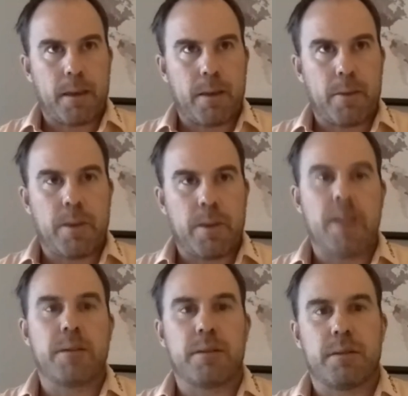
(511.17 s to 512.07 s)
with
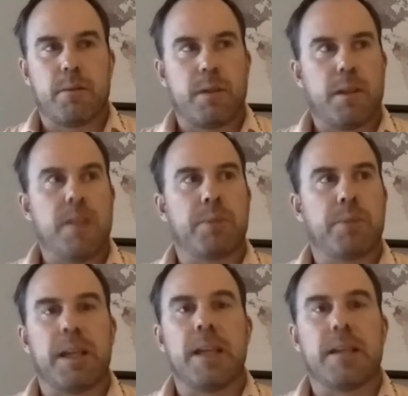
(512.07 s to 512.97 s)
these with these
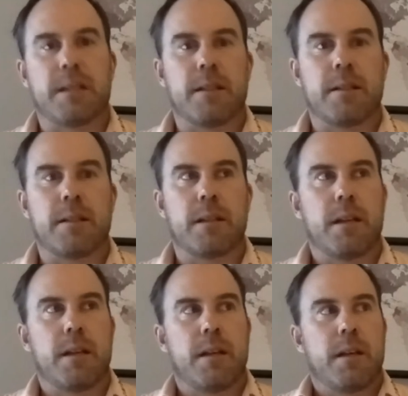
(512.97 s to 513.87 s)
places
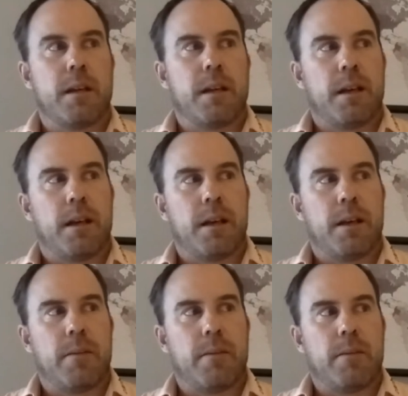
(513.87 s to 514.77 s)

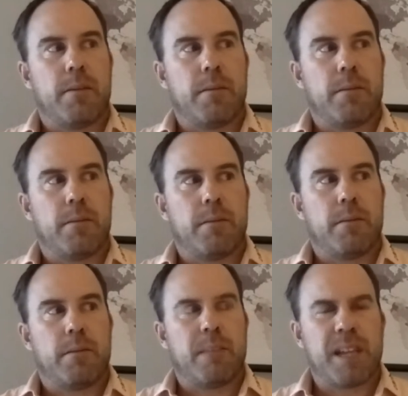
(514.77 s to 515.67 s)
um,
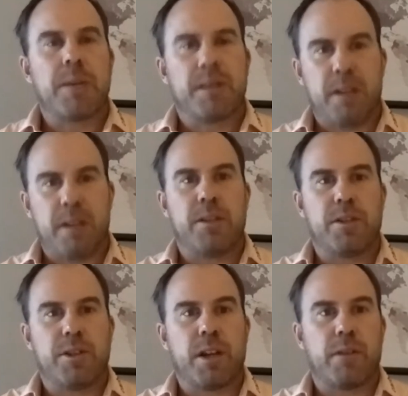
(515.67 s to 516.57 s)
the expectation
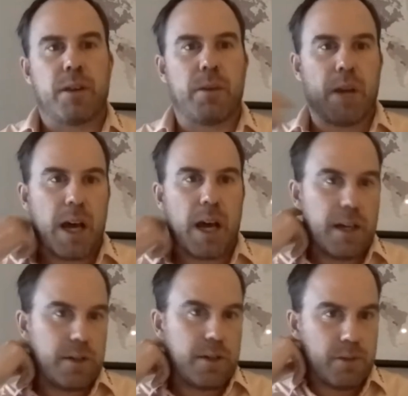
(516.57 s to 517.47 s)
is generally quite
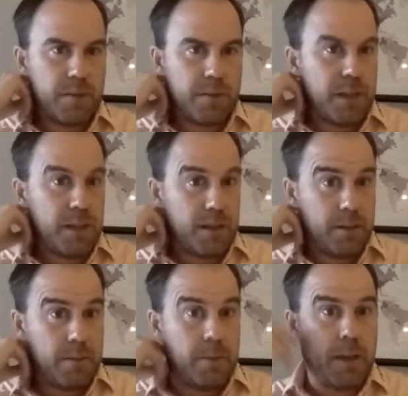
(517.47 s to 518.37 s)
high. So to meet
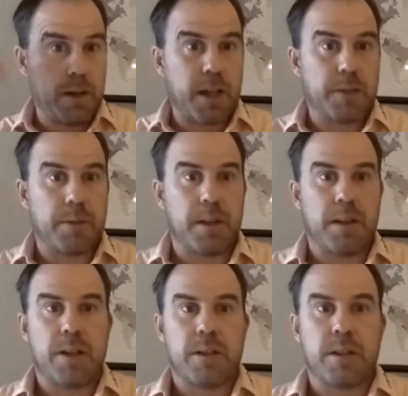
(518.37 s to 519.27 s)
meet your
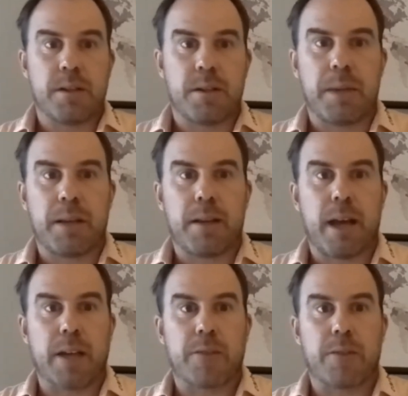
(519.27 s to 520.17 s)
expectations is a big
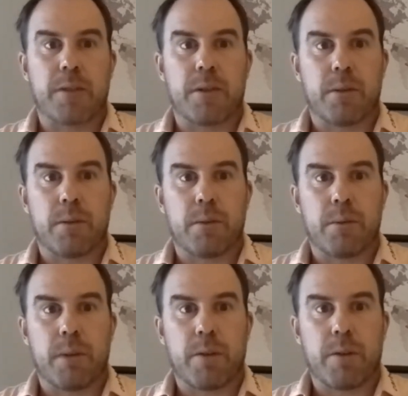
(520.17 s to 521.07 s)
task for
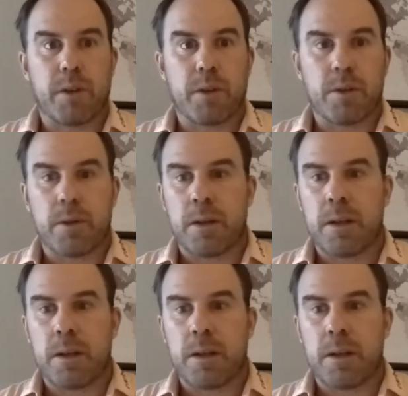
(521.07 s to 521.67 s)
wherever you're going.